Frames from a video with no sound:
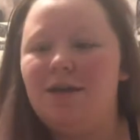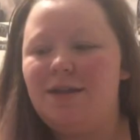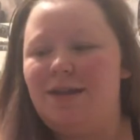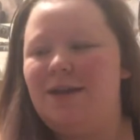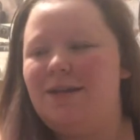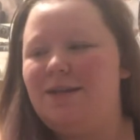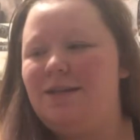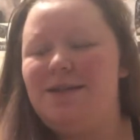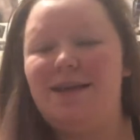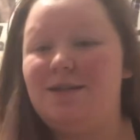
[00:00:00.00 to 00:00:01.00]
Like,
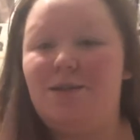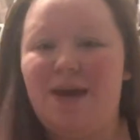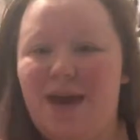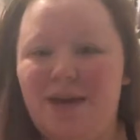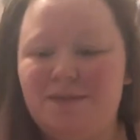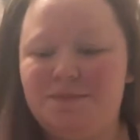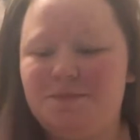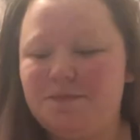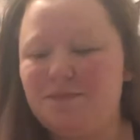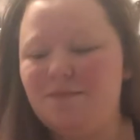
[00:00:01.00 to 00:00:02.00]
that's okay.
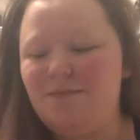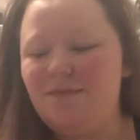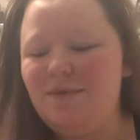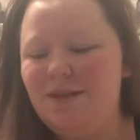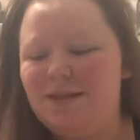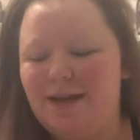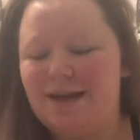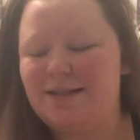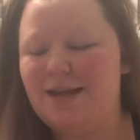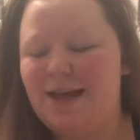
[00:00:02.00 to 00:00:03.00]
Like,
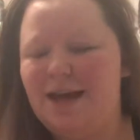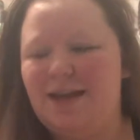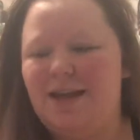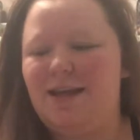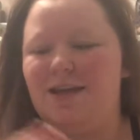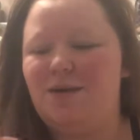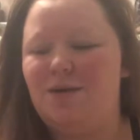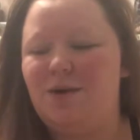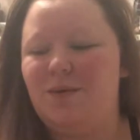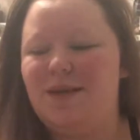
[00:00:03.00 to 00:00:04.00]
as a kid, like, you
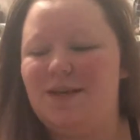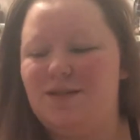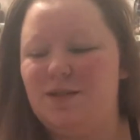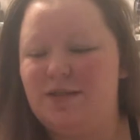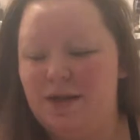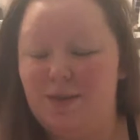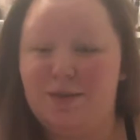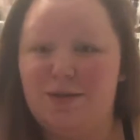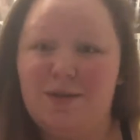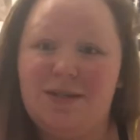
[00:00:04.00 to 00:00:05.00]
know, kids are
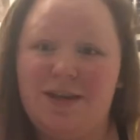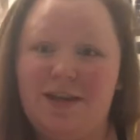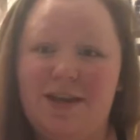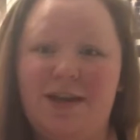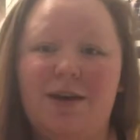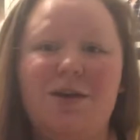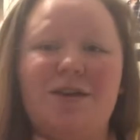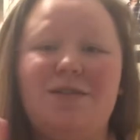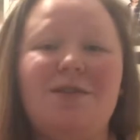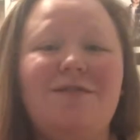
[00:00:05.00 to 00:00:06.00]
terrible to each other. Like, oh,
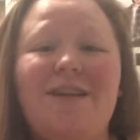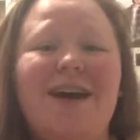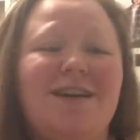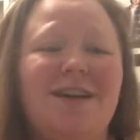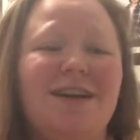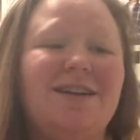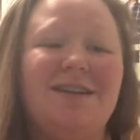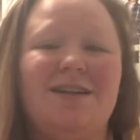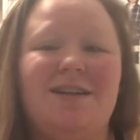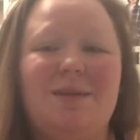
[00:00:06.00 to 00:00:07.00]
you're so fat, you're
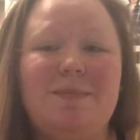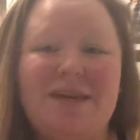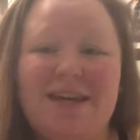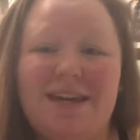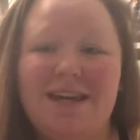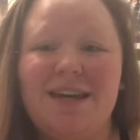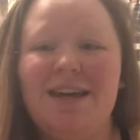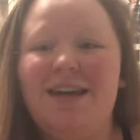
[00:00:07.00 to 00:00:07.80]
ugly, you're a pig.